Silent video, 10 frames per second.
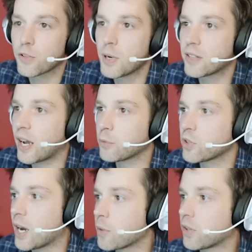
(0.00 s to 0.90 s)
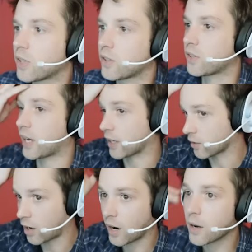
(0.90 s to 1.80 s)
as many times as you can within sixty
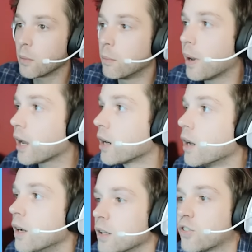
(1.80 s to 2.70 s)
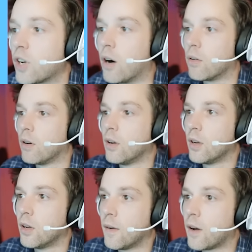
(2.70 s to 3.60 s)
seconds. All right, yeah, let's go. All
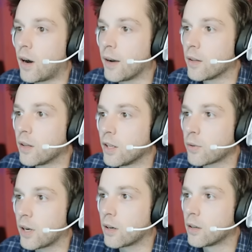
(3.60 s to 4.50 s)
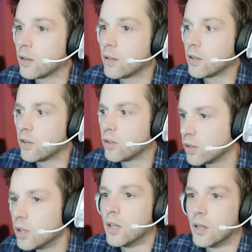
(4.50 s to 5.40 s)
right, he's right here.
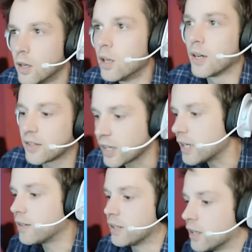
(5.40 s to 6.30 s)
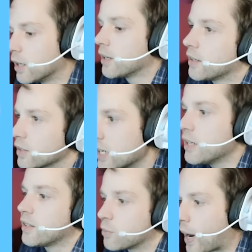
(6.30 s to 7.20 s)
It's easy. It's
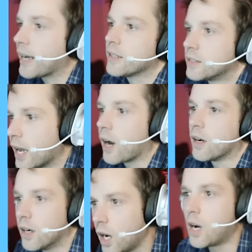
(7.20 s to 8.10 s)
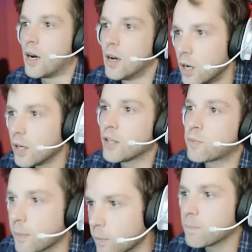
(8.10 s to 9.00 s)
easy right there. Uh, he's
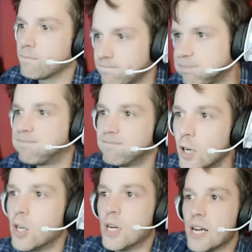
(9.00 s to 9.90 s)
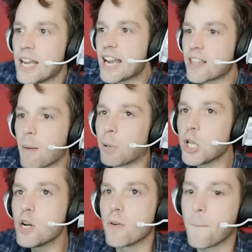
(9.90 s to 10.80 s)
in the
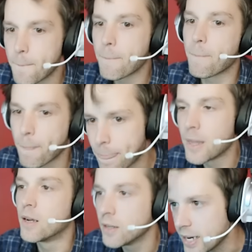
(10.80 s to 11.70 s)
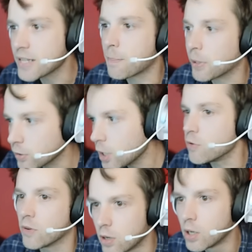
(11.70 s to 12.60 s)
balloon. In the
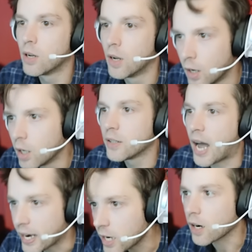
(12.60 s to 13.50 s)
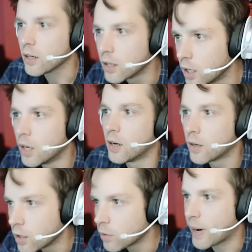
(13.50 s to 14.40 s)
balloon. Not here.
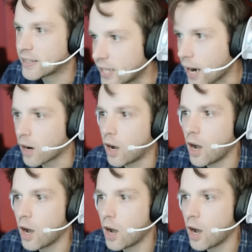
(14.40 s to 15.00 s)
Right there.